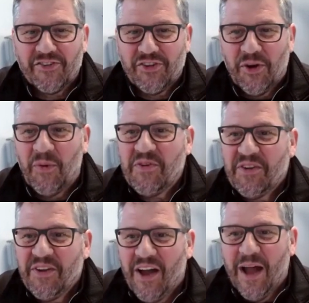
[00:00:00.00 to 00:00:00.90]
So
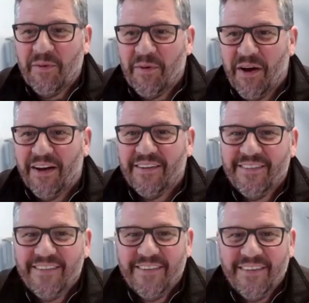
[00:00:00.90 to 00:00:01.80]
I've
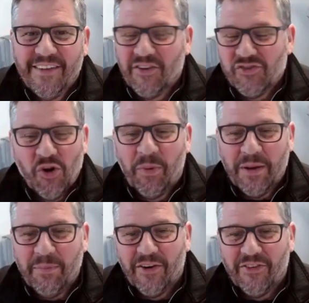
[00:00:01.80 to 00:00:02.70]
there's
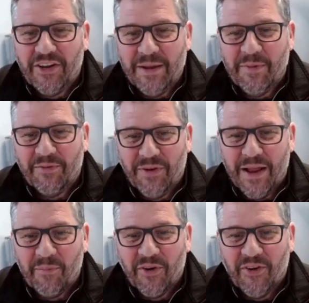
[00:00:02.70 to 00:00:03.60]
nobody better than him at
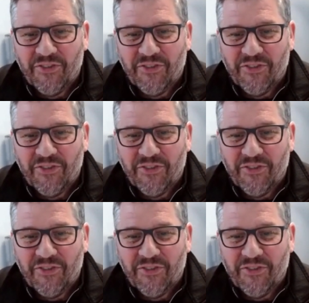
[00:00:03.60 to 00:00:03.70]
Flamborough.